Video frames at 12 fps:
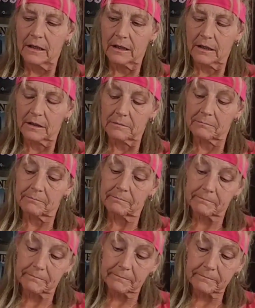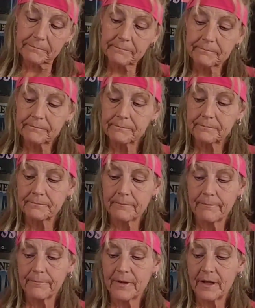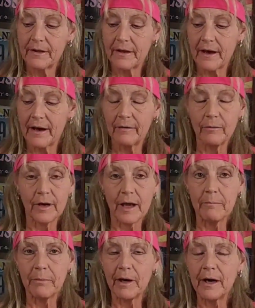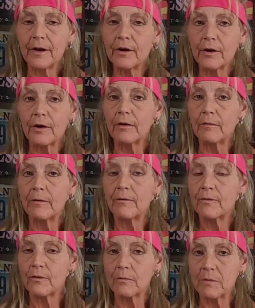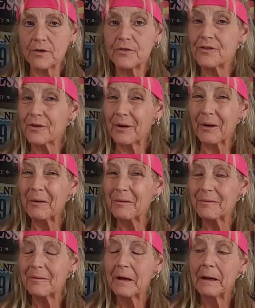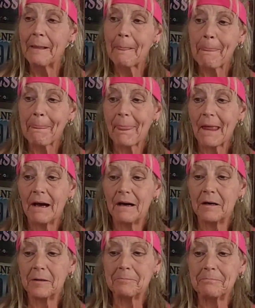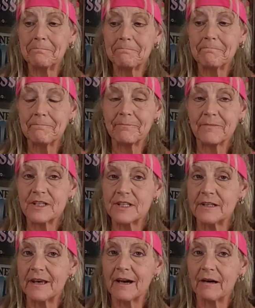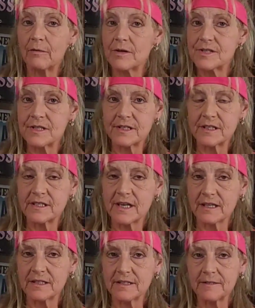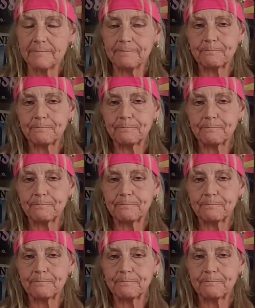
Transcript: um, yeah, when I bought her four months ago, um, yeah, I wasn't detected.